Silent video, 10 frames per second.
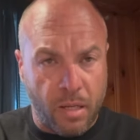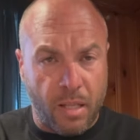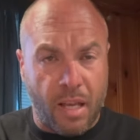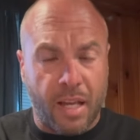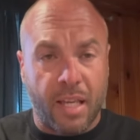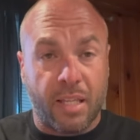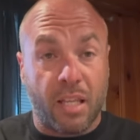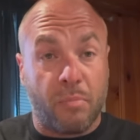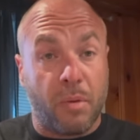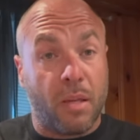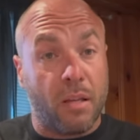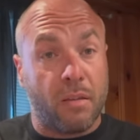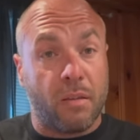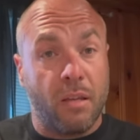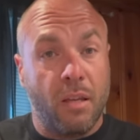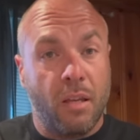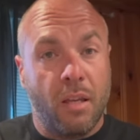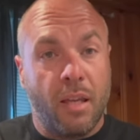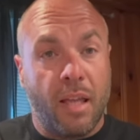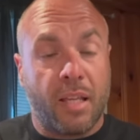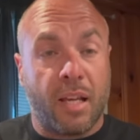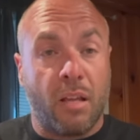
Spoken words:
And I guess that's because that's kind